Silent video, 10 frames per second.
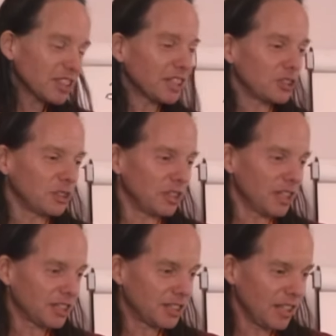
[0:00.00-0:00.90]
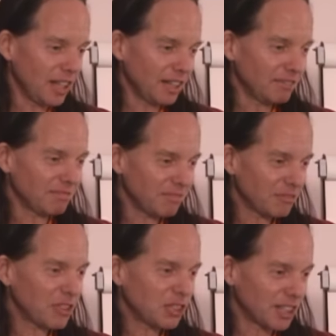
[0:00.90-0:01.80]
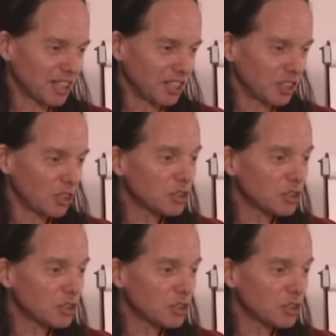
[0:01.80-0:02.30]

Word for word: just going to do a, a, a free translation. O